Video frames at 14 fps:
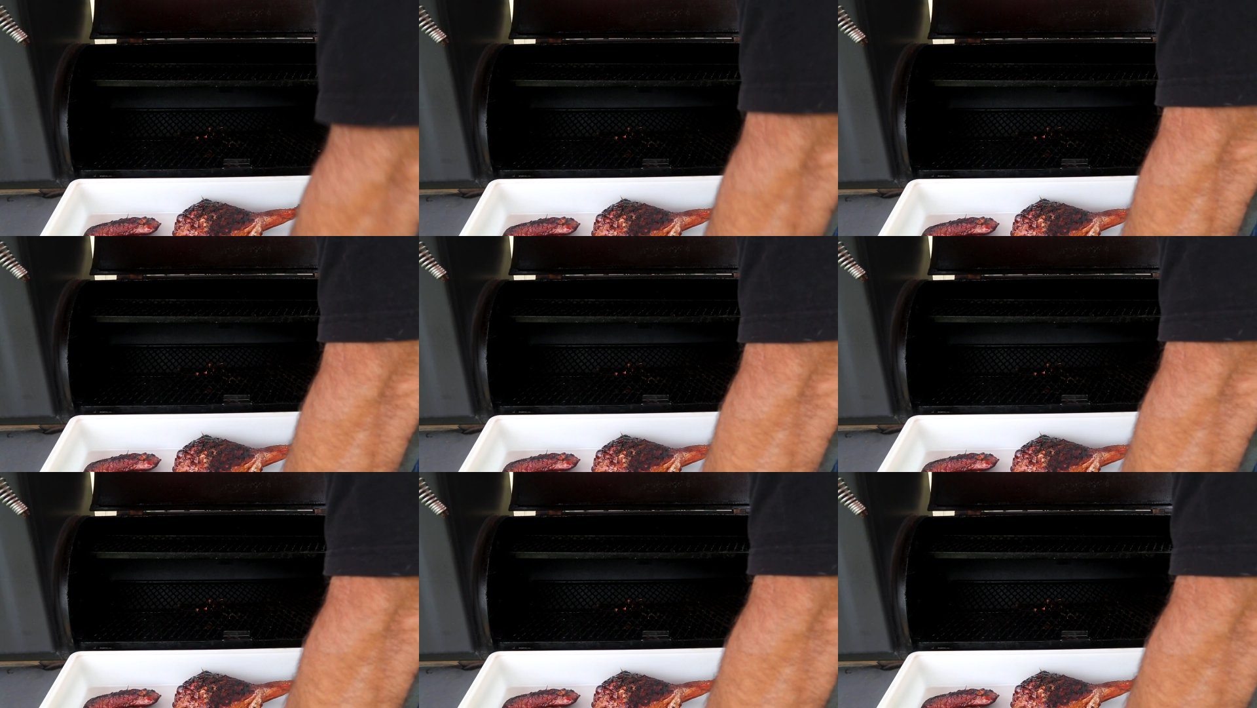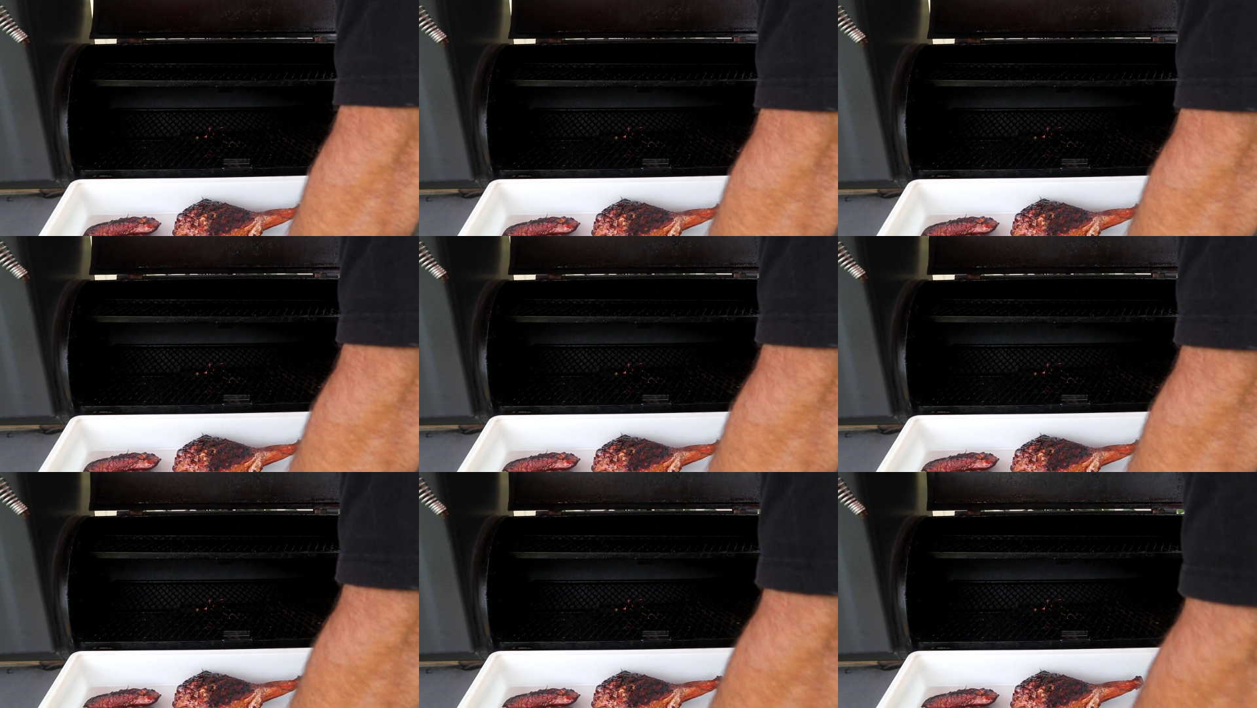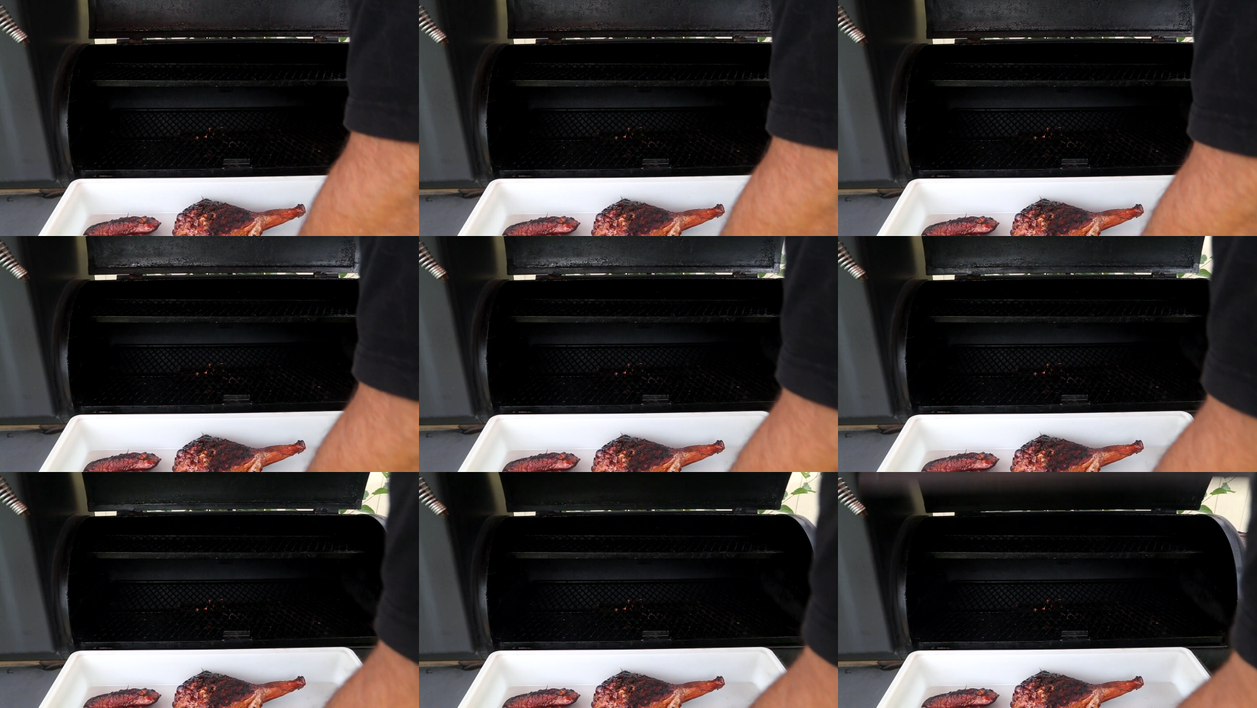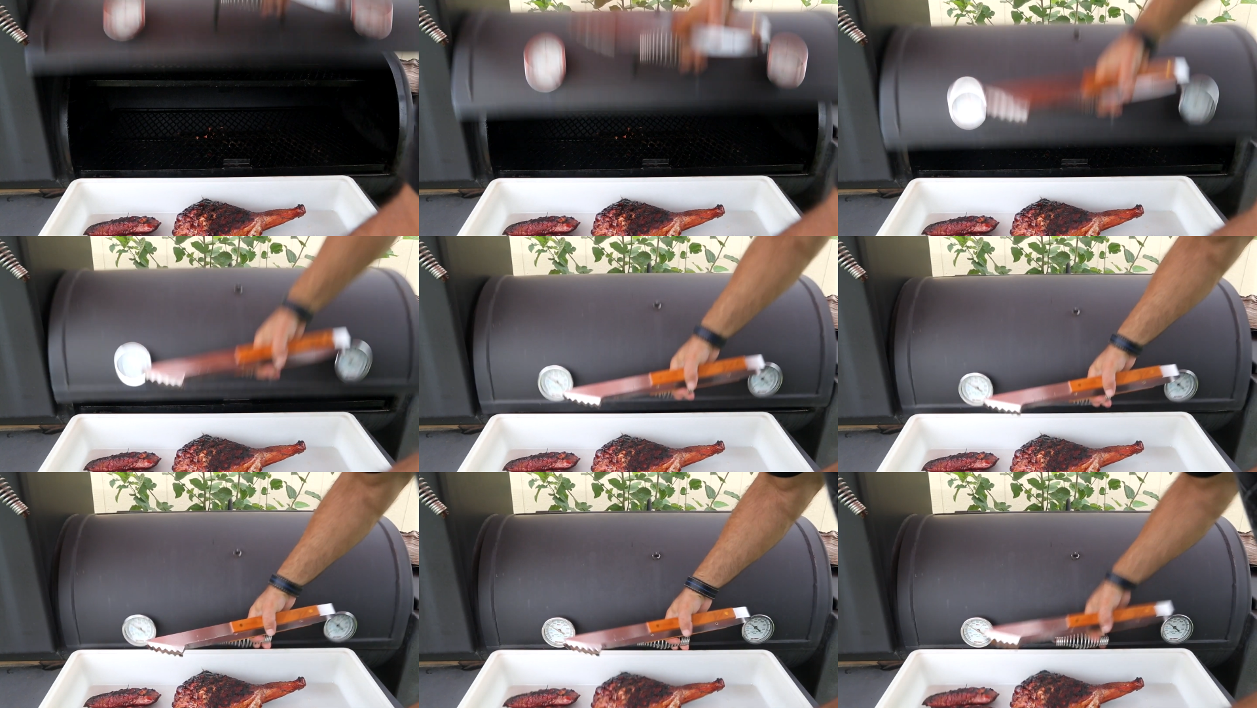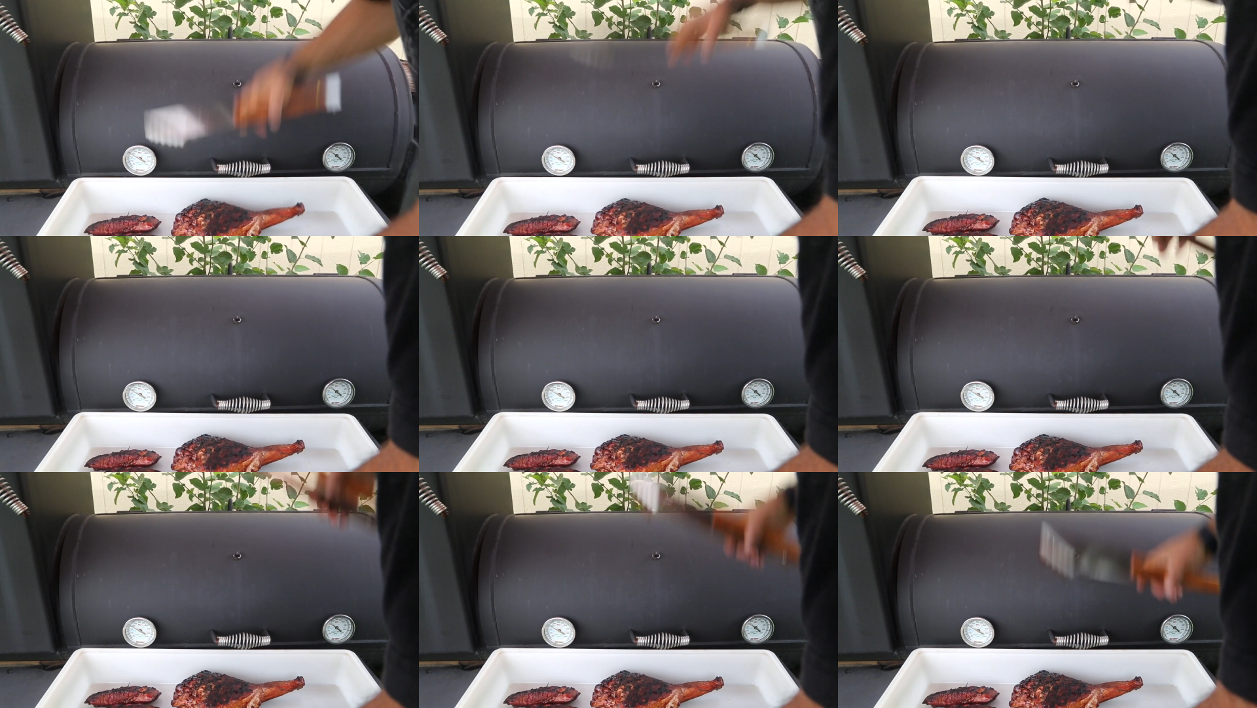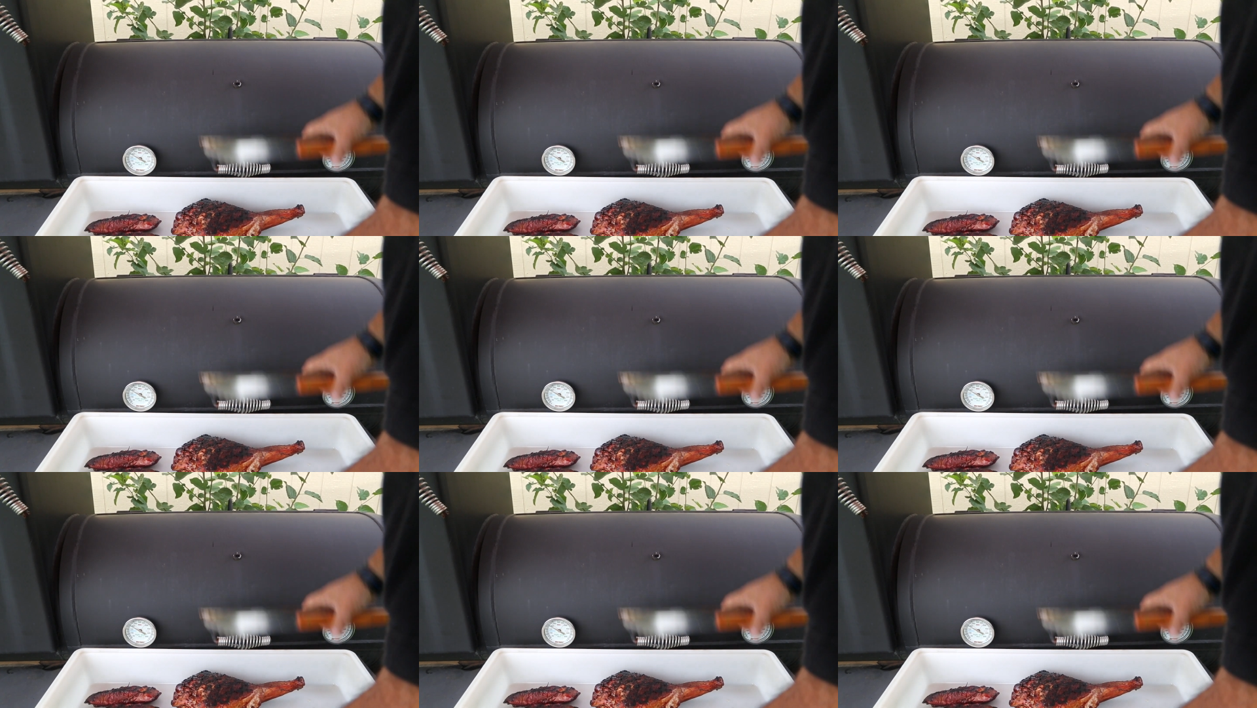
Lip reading: [unreadable: no face in view]